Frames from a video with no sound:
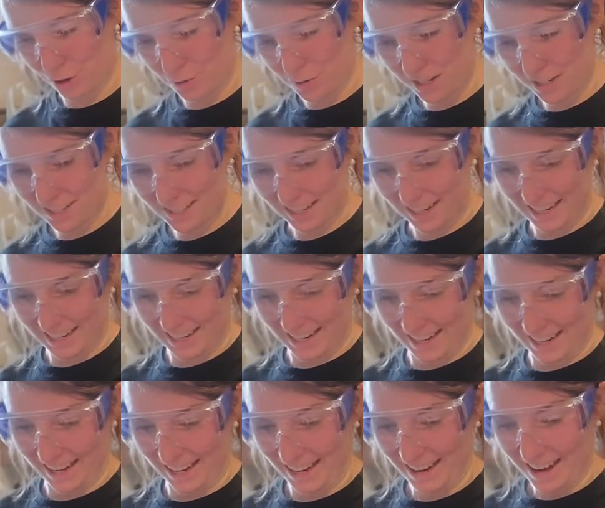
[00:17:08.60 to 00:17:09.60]

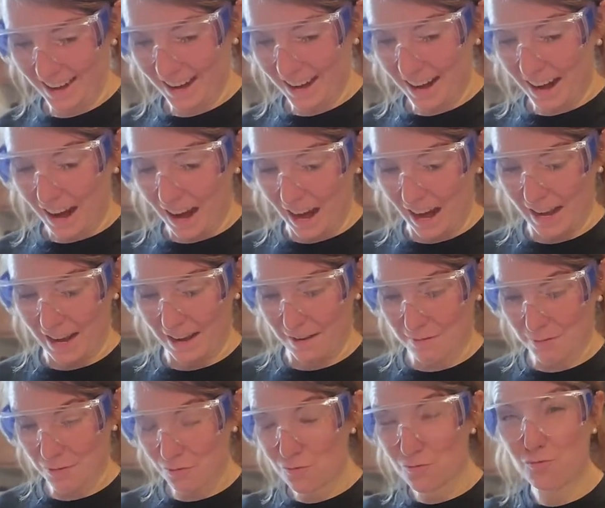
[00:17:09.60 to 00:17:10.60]
excited. I have
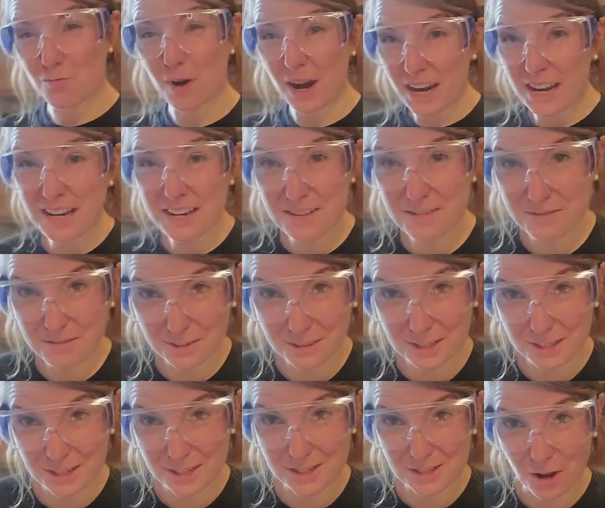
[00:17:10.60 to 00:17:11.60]
been waiting for
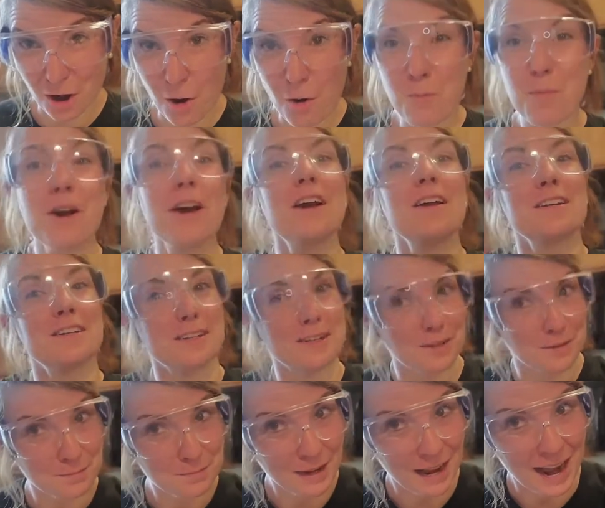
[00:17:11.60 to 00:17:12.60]
this soap to
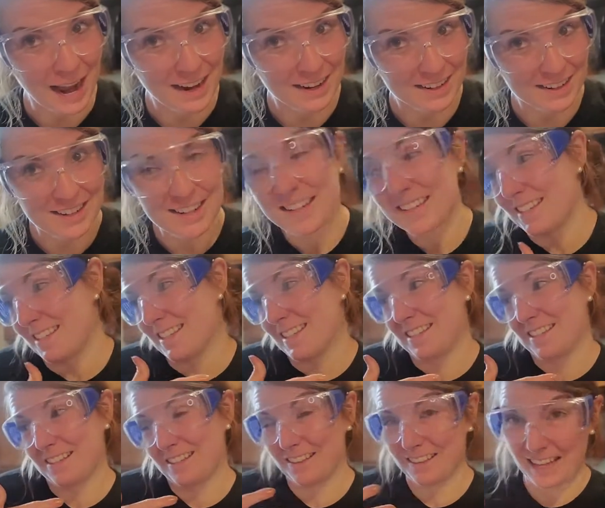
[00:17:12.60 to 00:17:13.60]
come back since
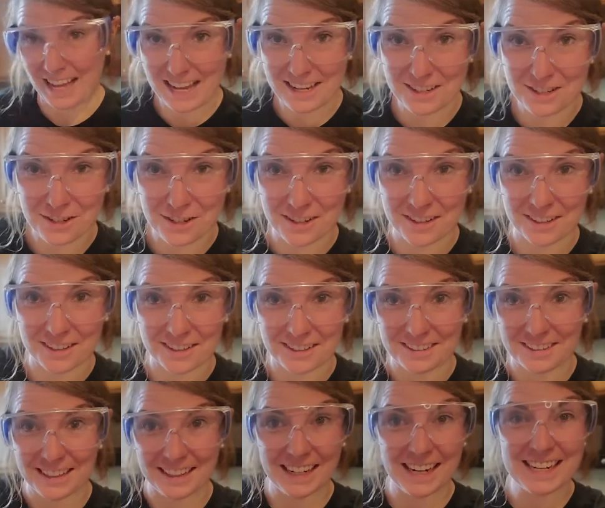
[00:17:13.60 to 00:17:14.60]
last year.
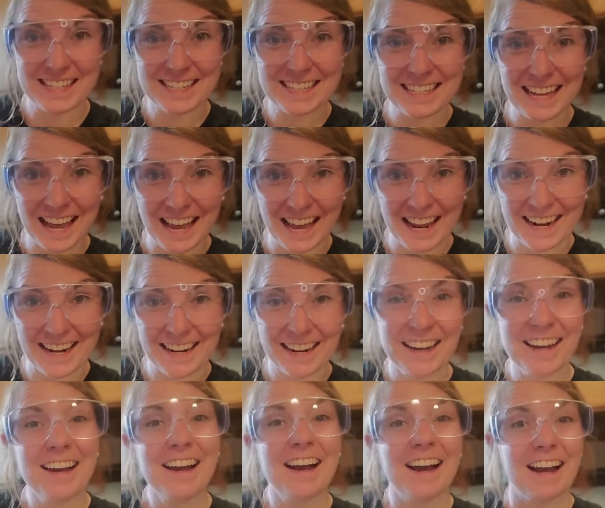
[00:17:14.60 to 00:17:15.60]
Like I said,
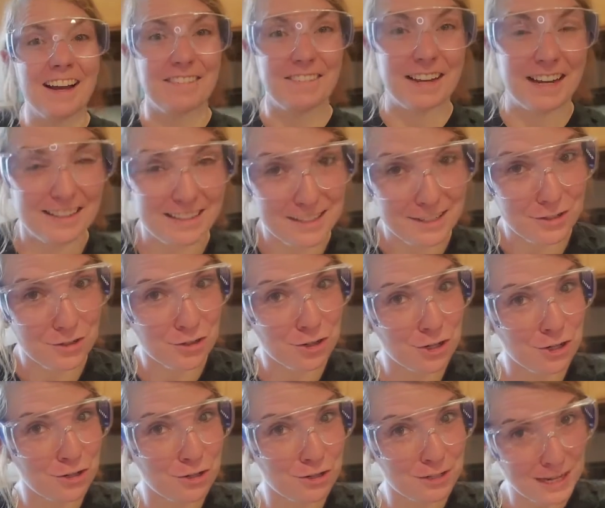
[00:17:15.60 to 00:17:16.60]
I've had this
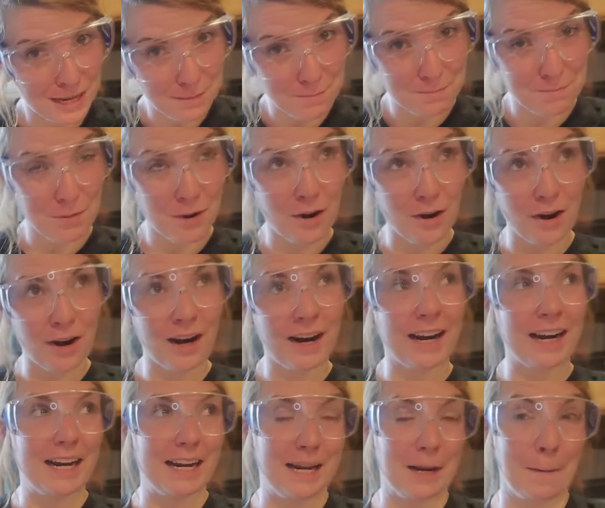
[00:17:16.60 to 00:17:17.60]
Gingersnap bar
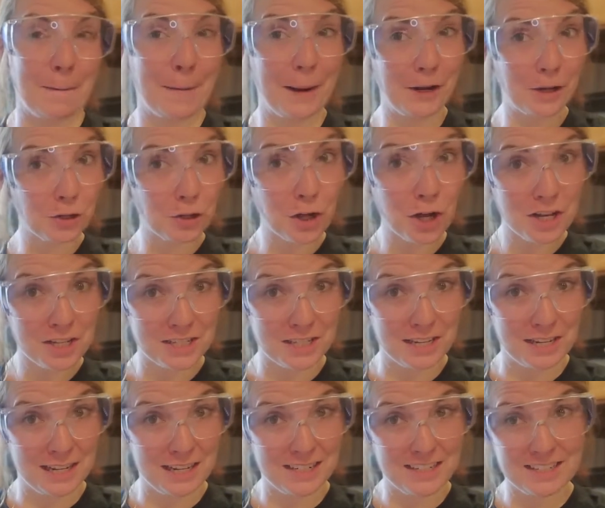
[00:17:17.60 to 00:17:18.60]
in my
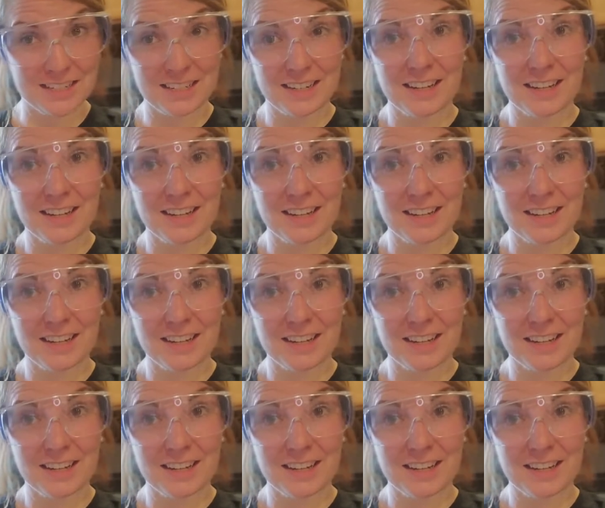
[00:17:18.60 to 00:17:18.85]
closet